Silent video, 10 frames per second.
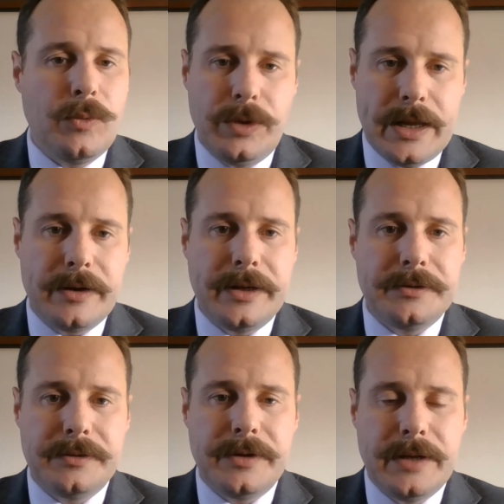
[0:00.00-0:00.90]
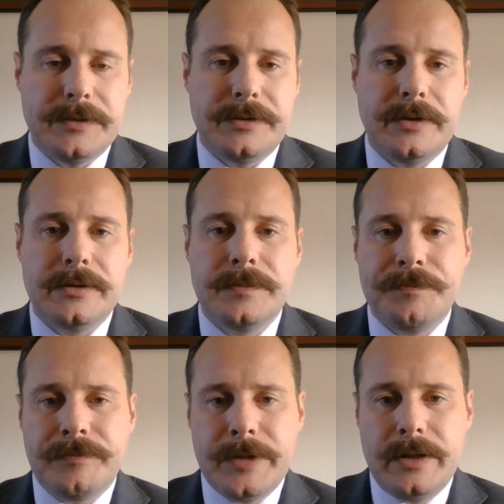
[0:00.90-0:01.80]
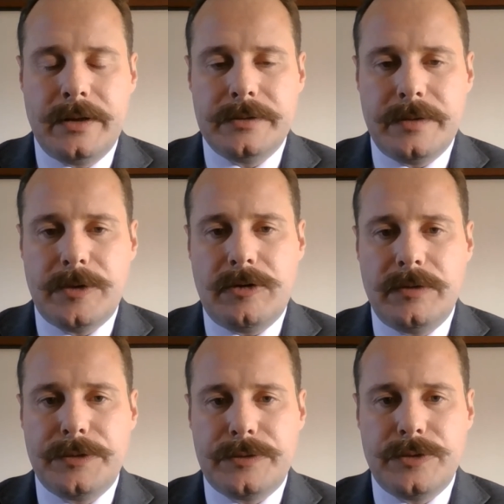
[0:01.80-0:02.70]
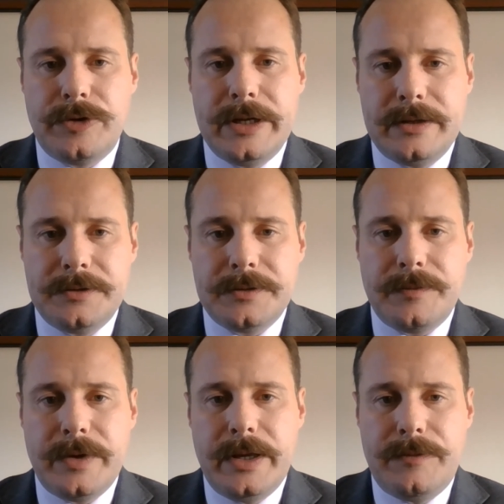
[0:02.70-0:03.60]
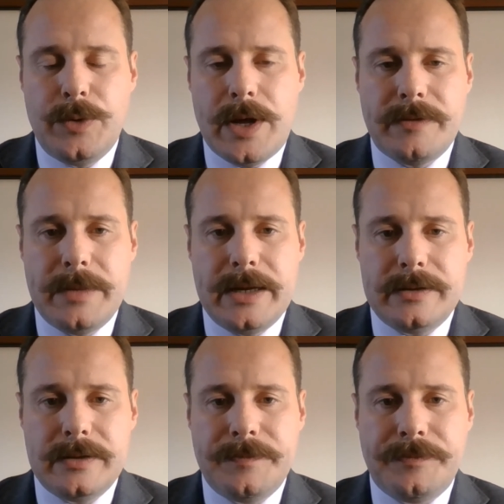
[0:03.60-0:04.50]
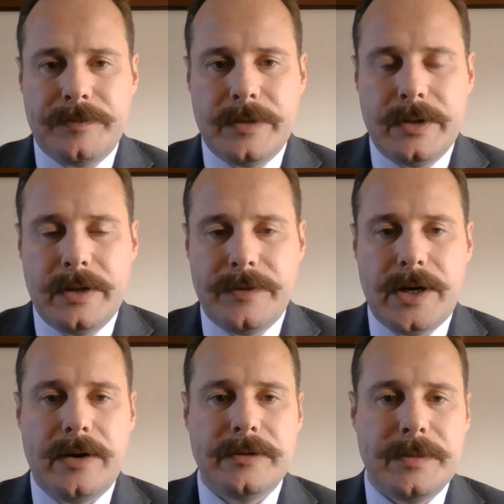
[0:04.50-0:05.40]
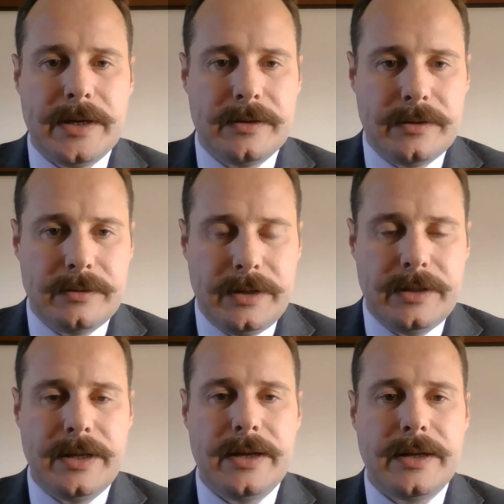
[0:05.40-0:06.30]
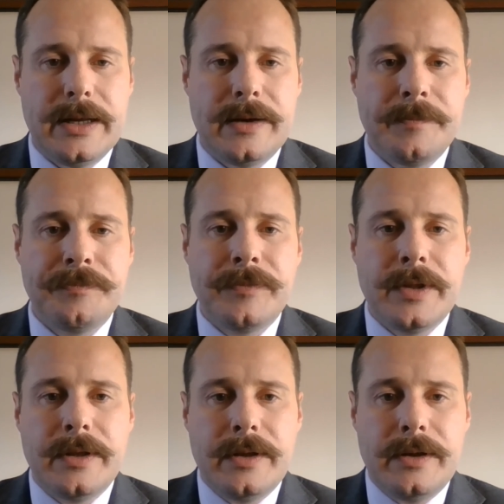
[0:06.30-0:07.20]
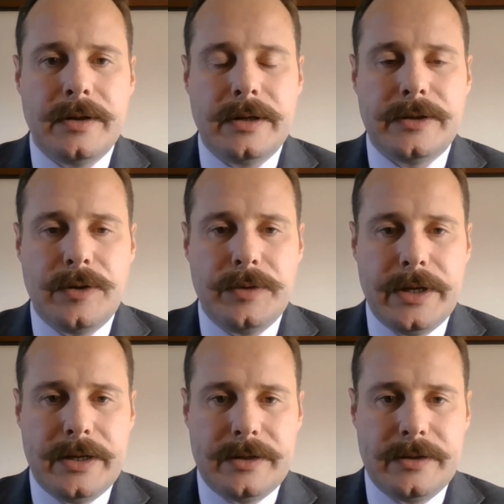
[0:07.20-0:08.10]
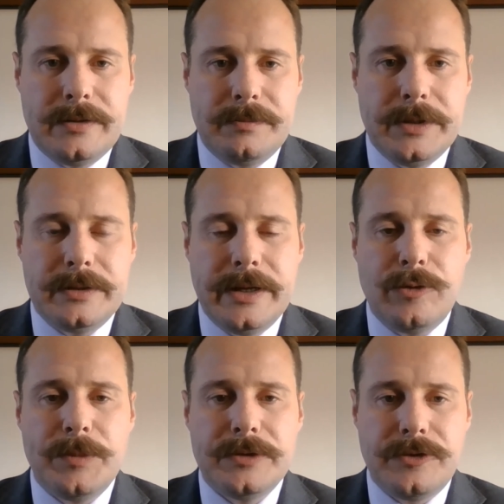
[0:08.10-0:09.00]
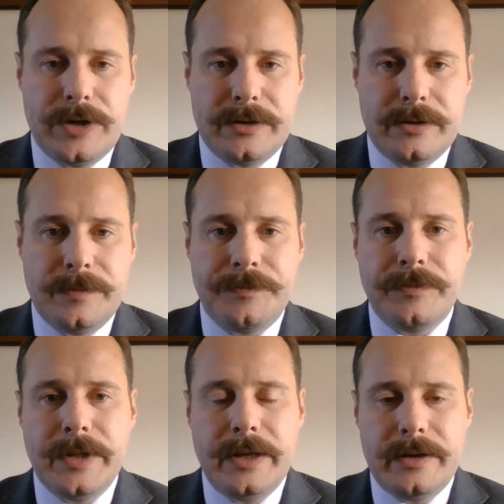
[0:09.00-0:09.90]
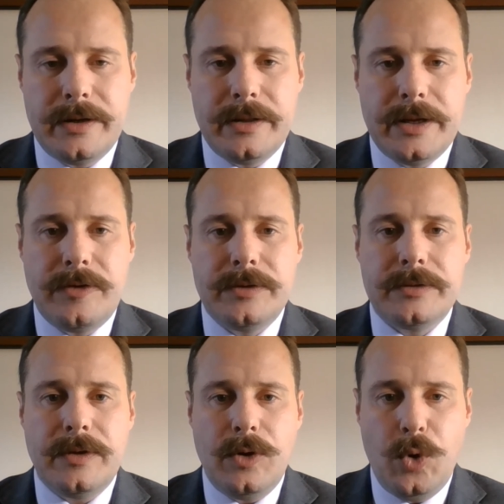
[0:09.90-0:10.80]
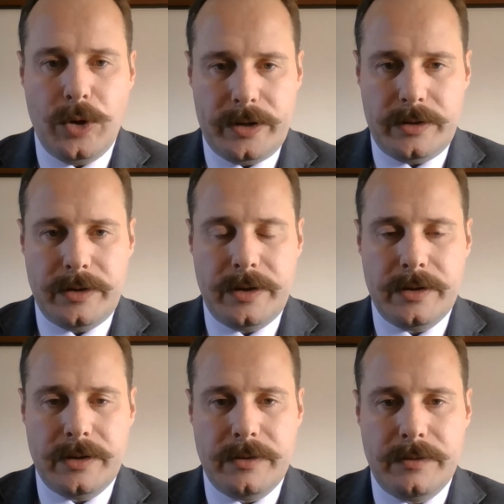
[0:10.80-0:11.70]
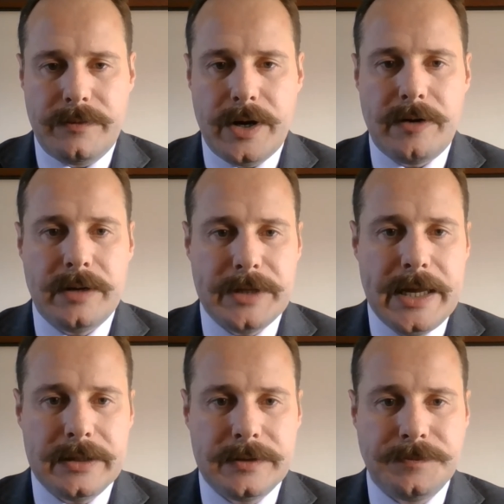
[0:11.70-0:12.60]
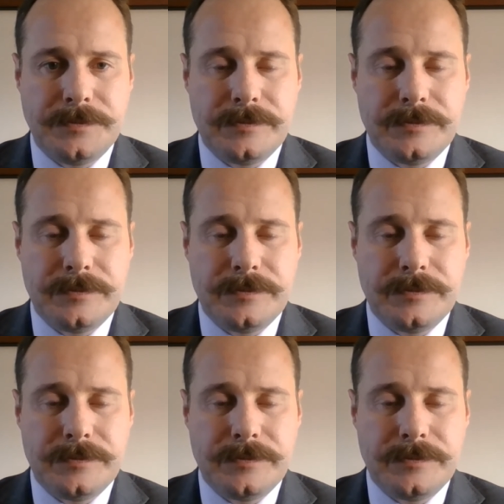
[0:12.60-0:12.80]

without incident ever since. So the moral of the story is if you have a matter, a firearms matter in the NCAT, don't get misled or misdirected into other areas. Look at the Firearms Act